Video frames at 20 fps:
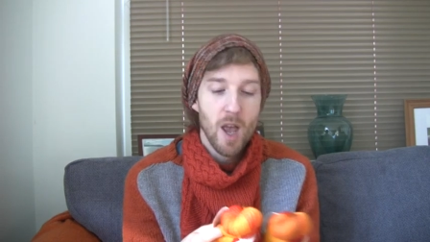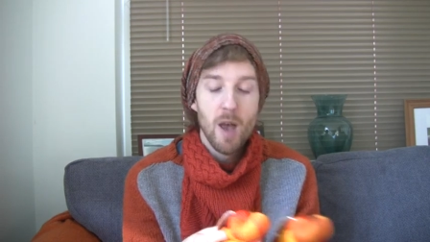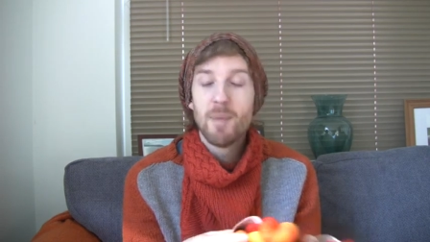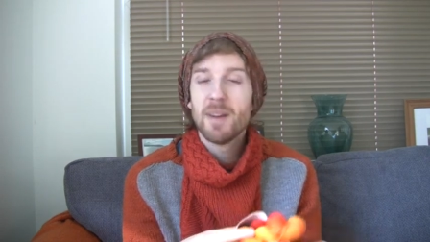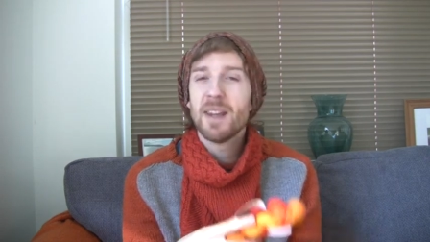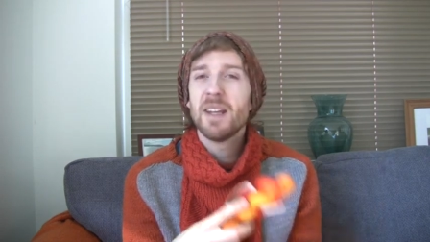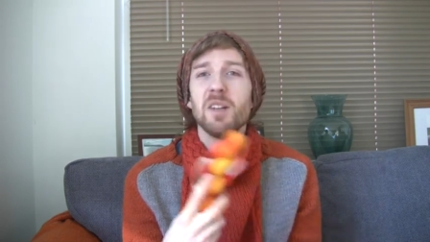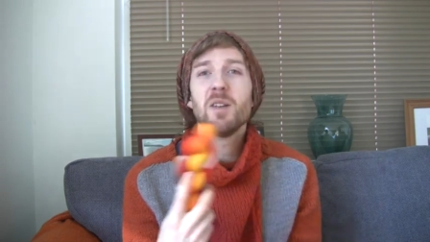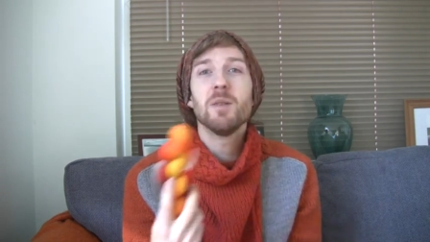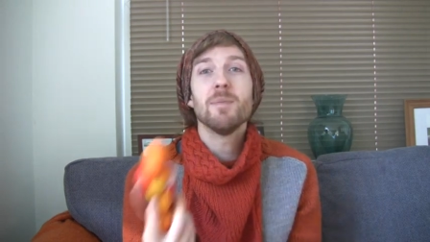
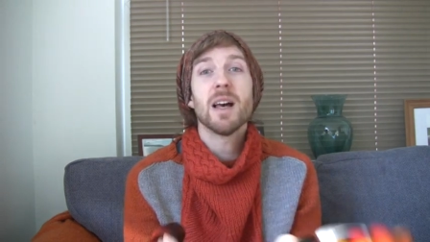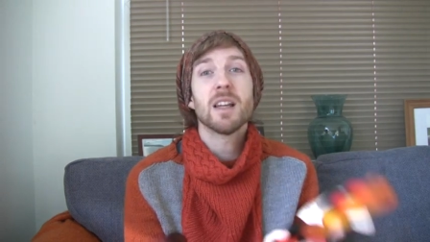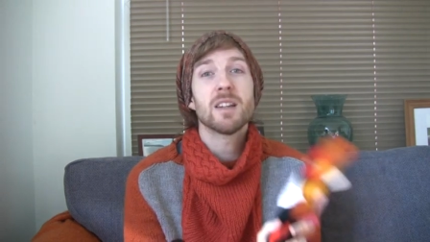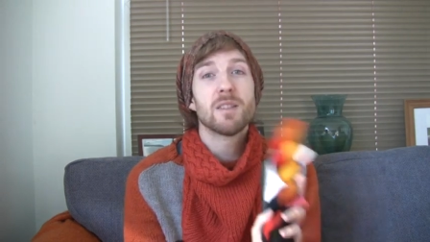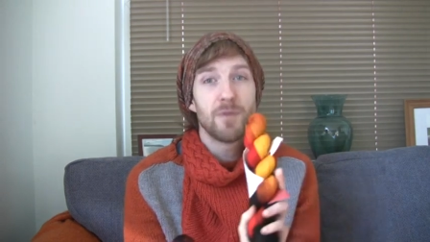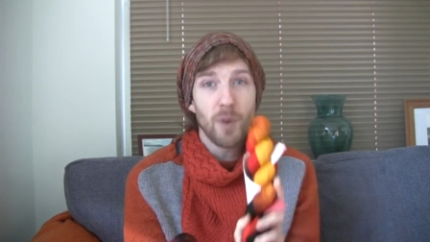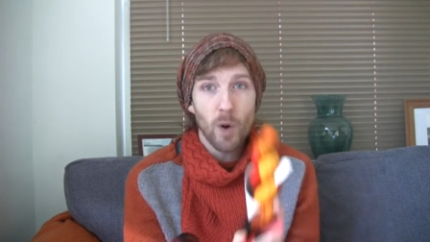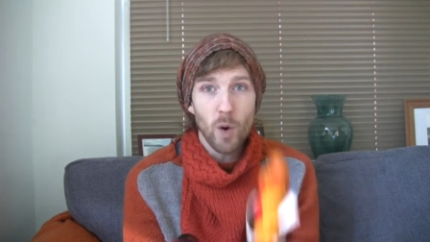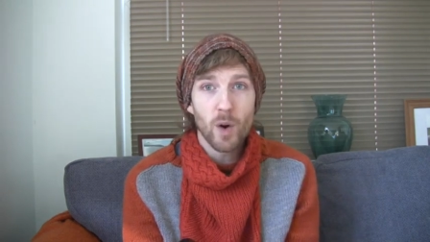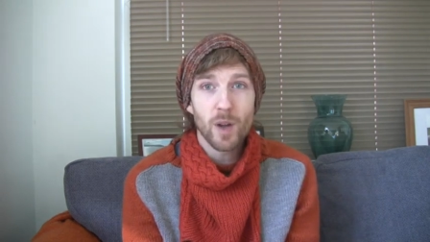But they do the maths
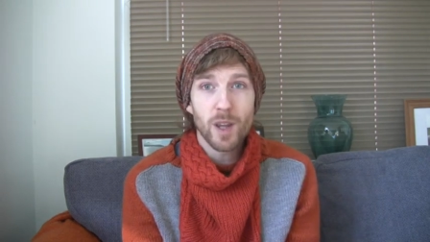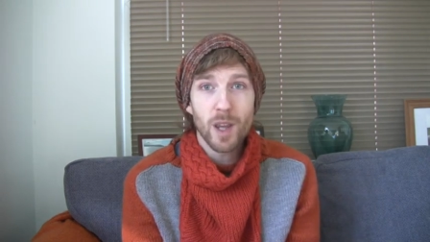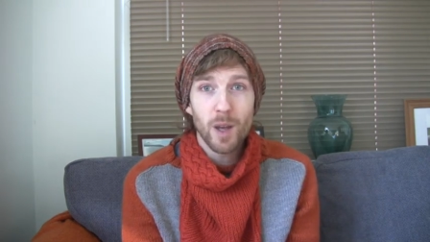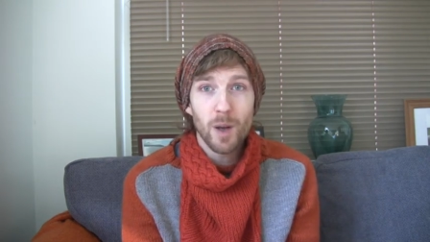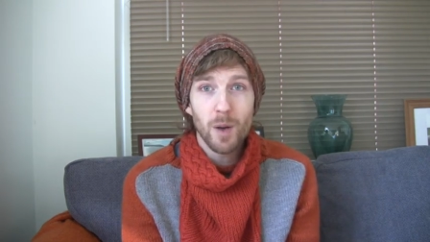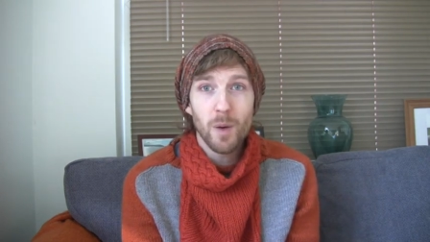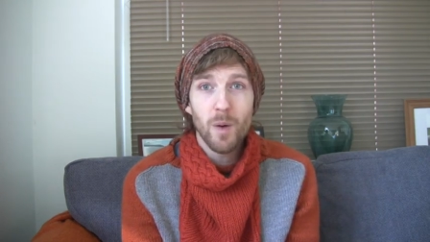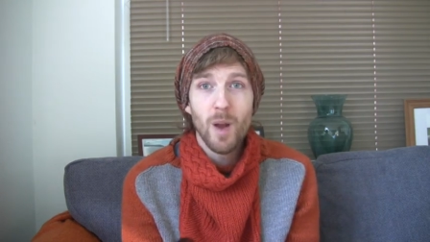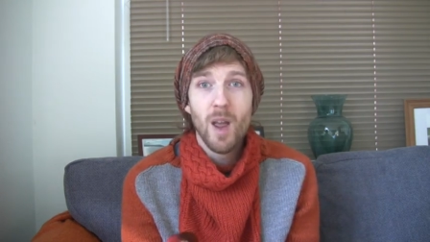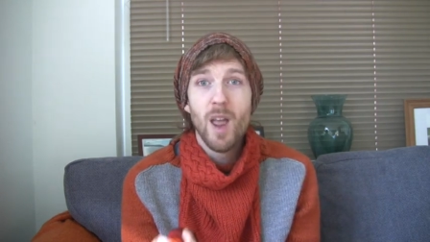for
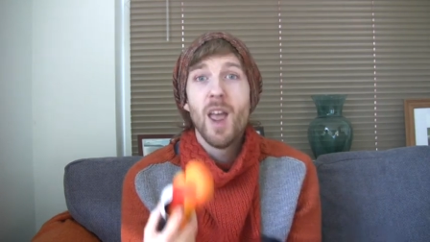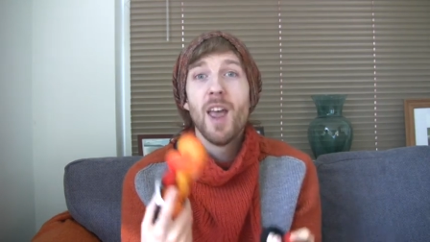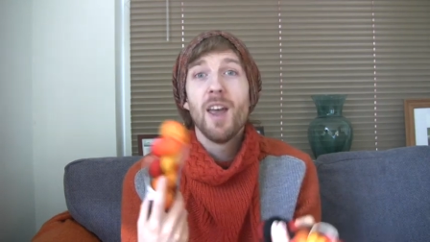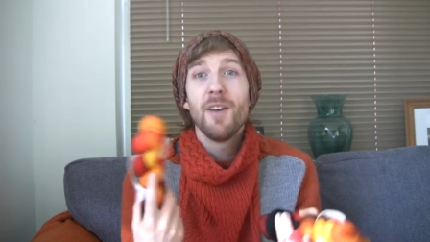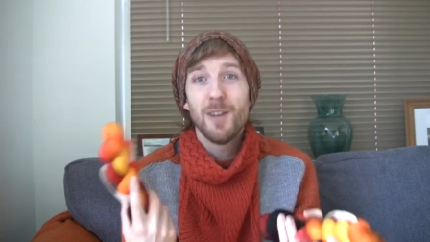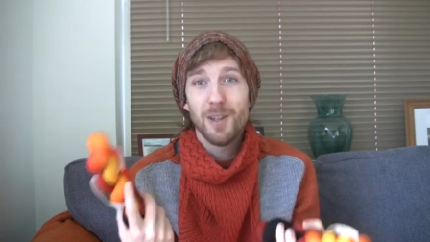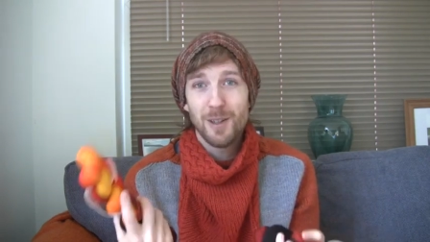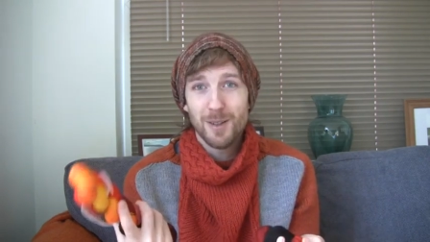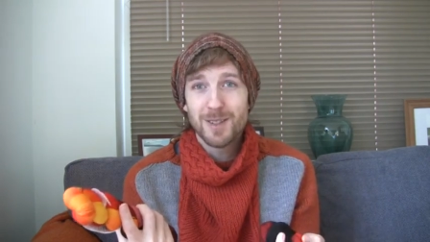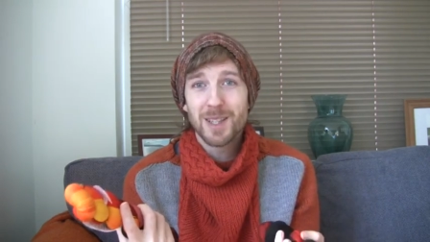you
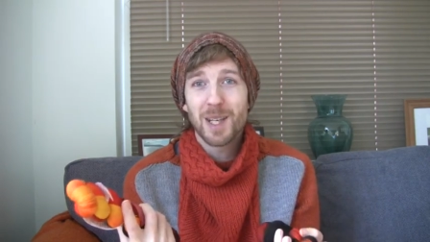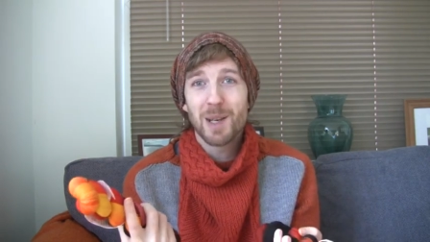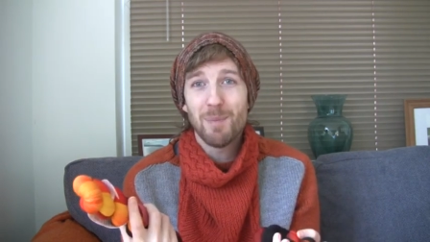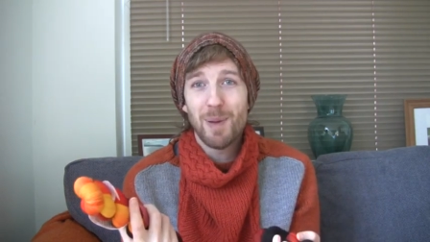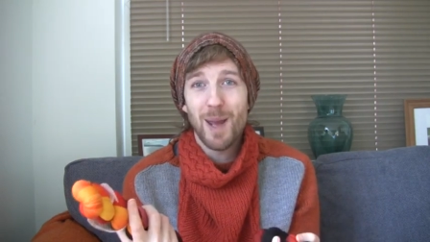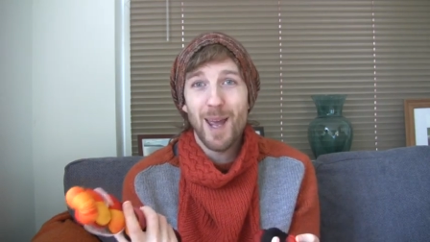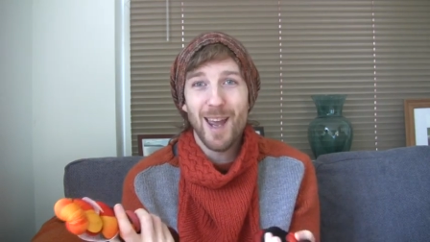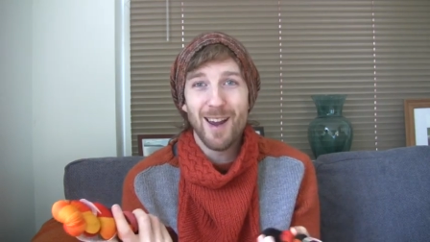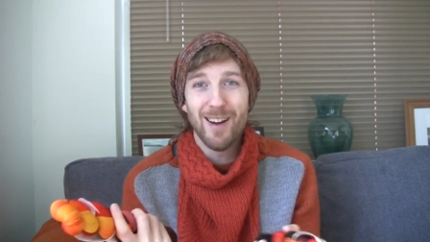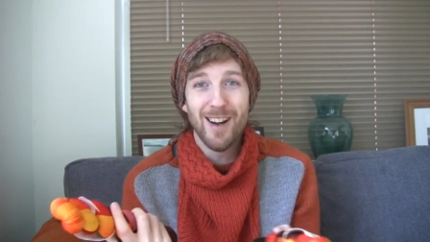if you're using
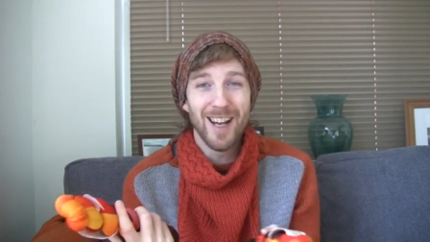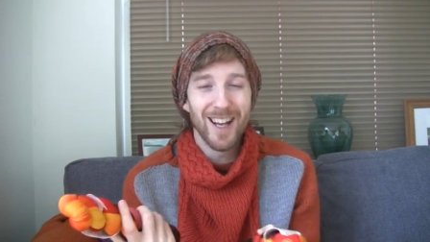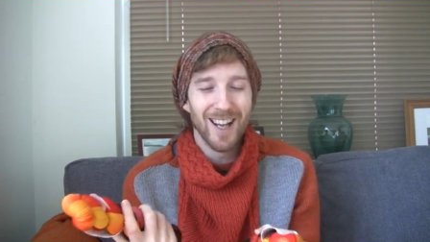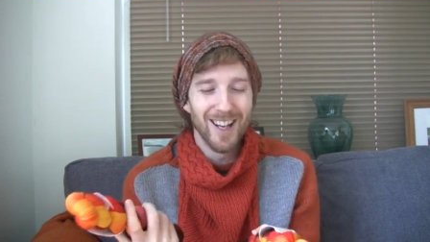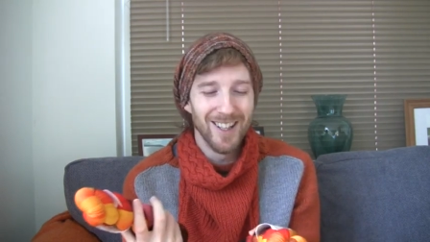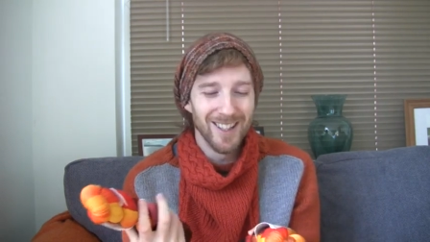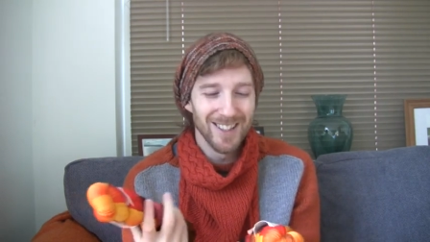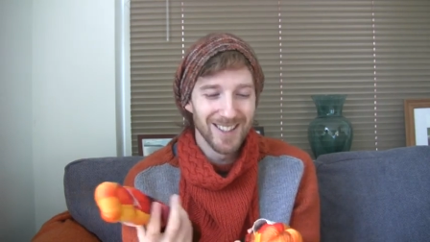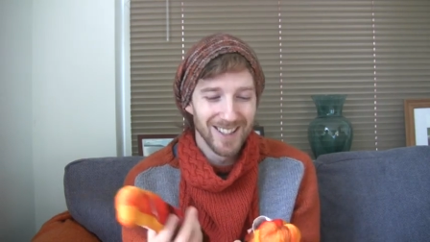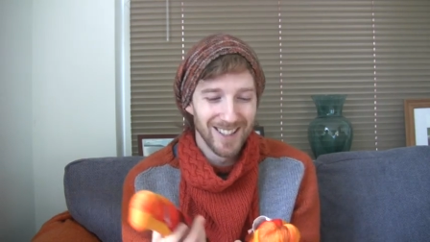
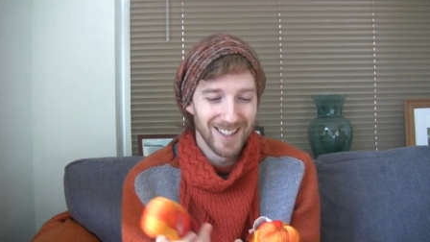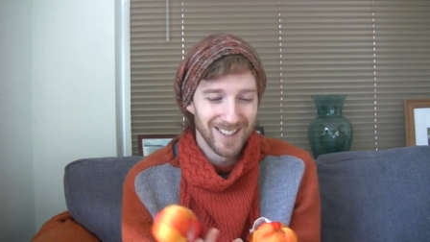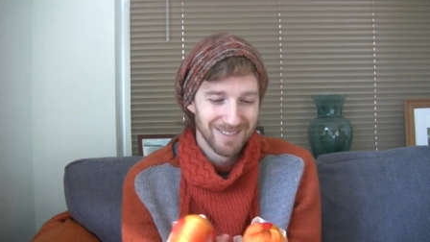imperial.